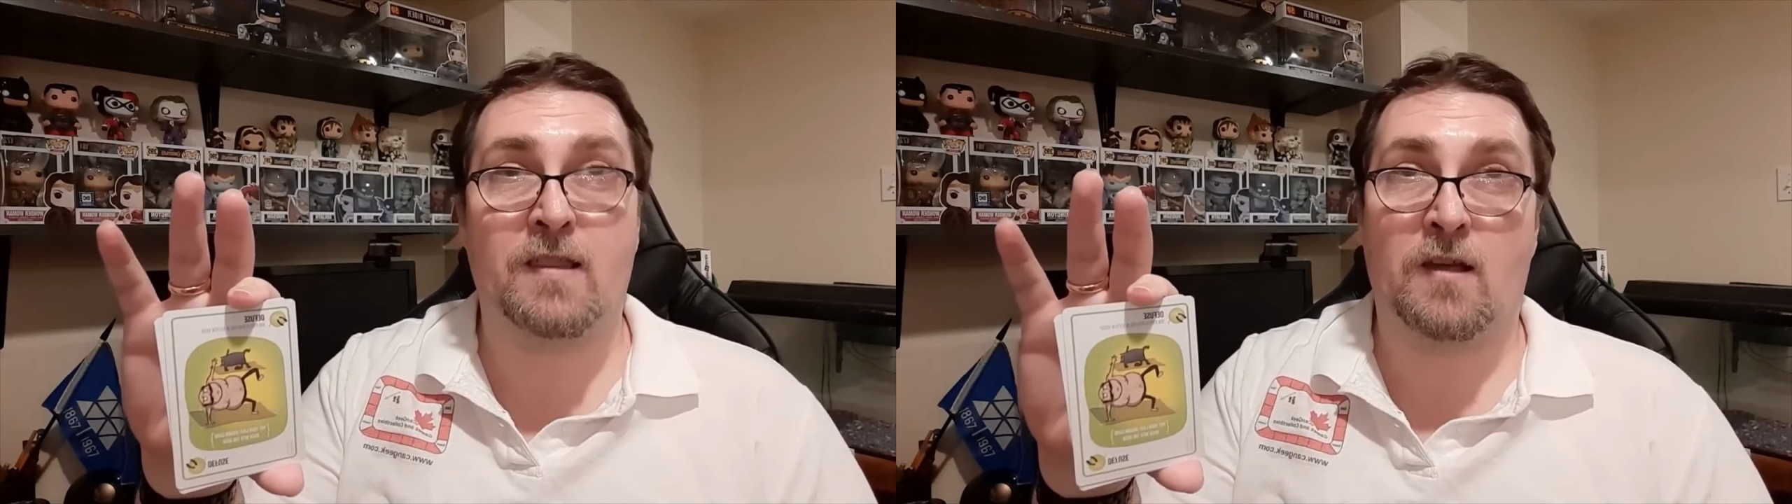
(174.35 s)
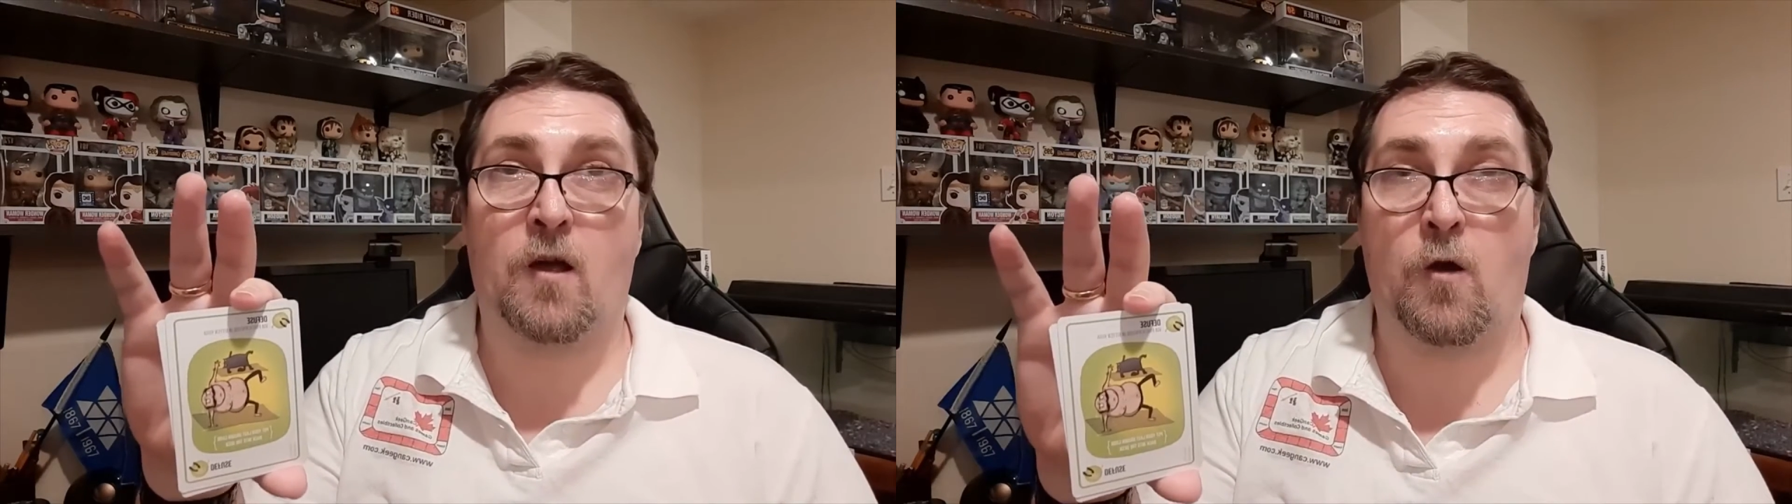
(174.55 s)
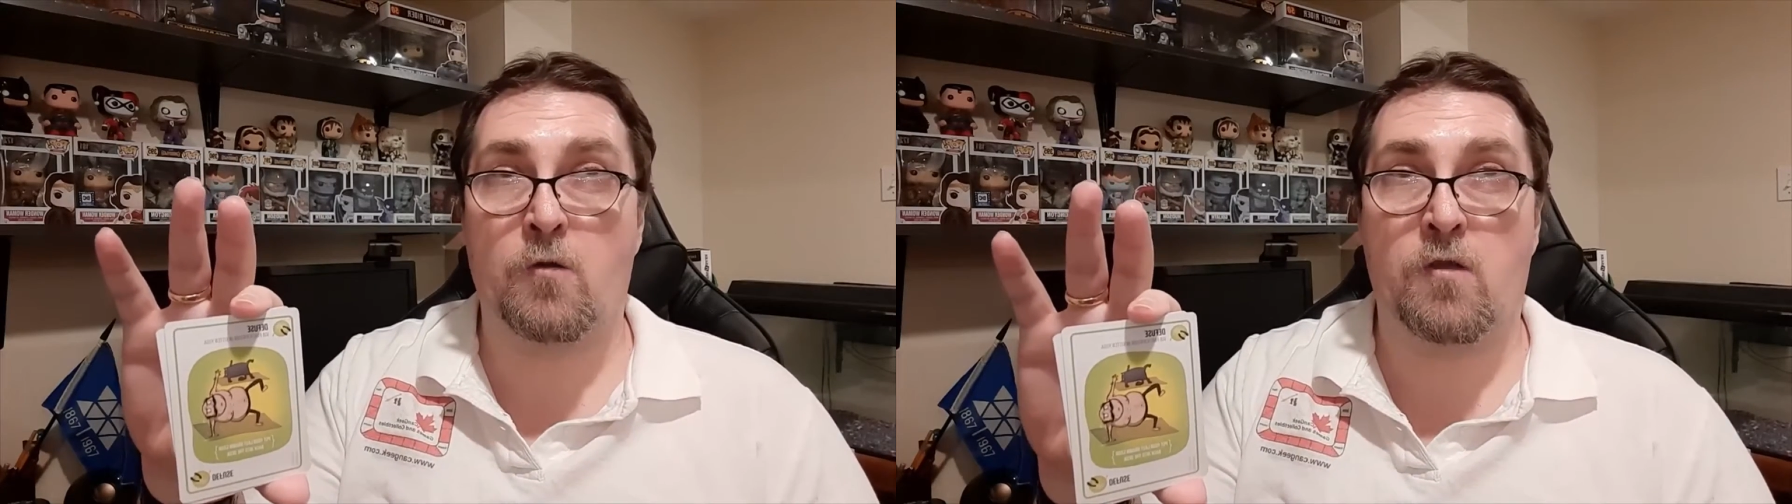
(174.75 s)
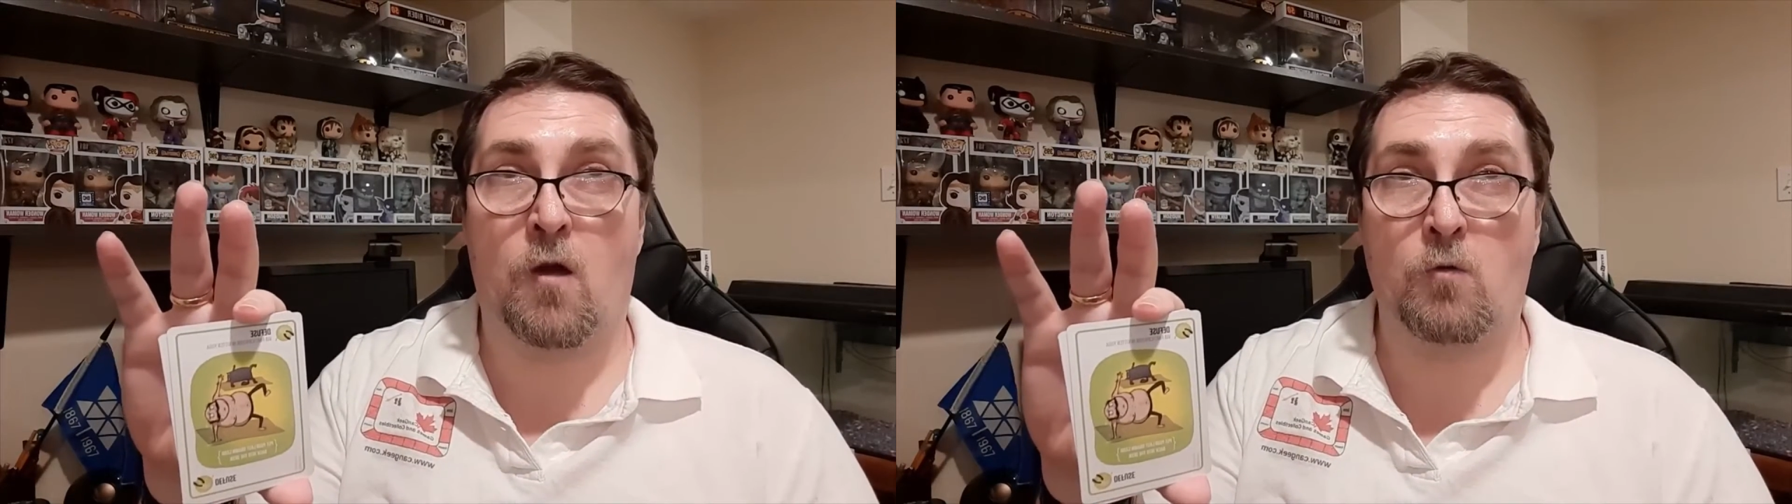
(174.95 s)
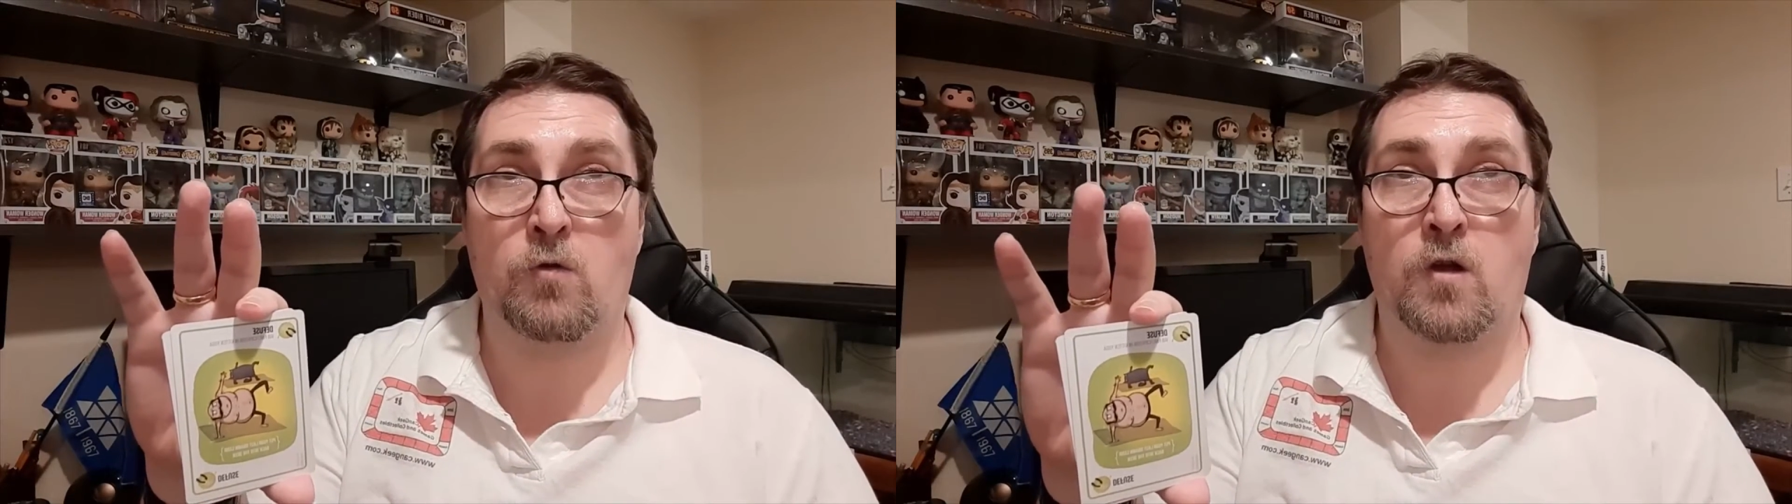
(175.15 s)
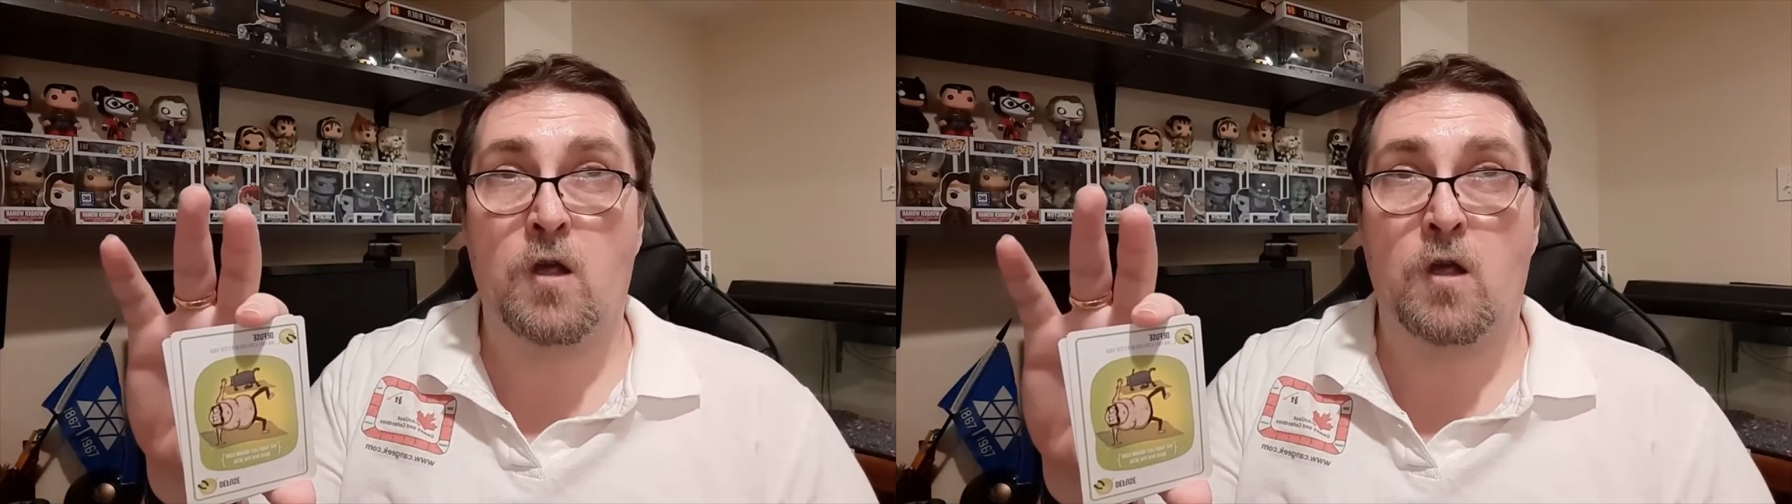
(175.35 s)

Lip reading: the cards out